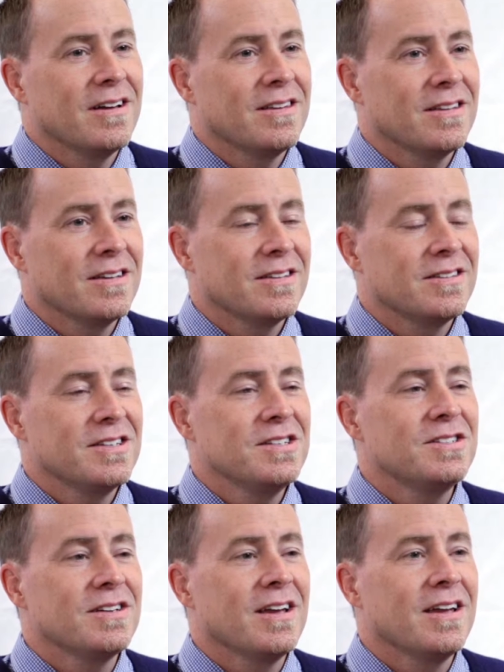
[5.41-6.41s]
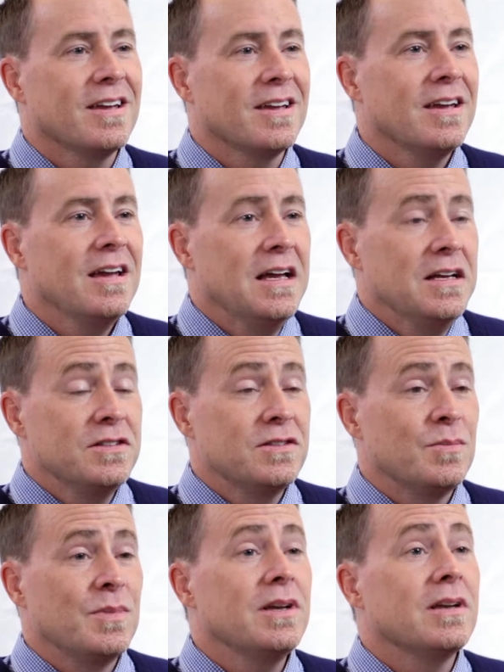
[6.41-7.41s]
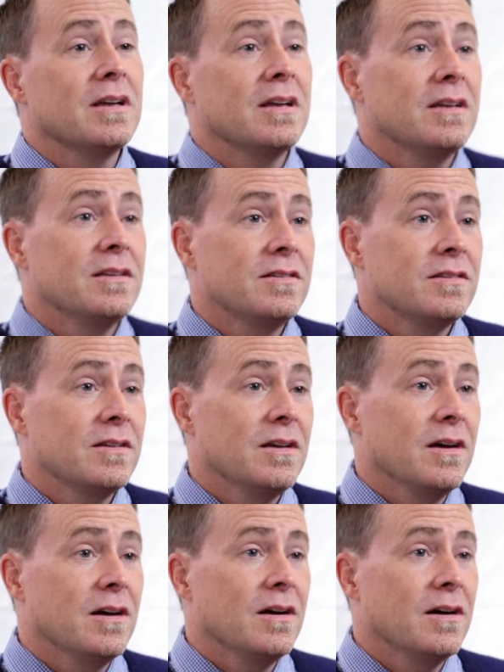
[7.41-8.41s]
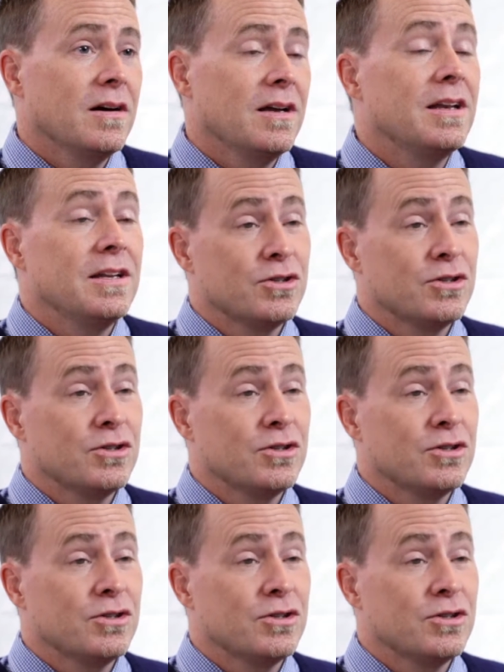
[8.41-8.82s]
I think DJing to me is uh, an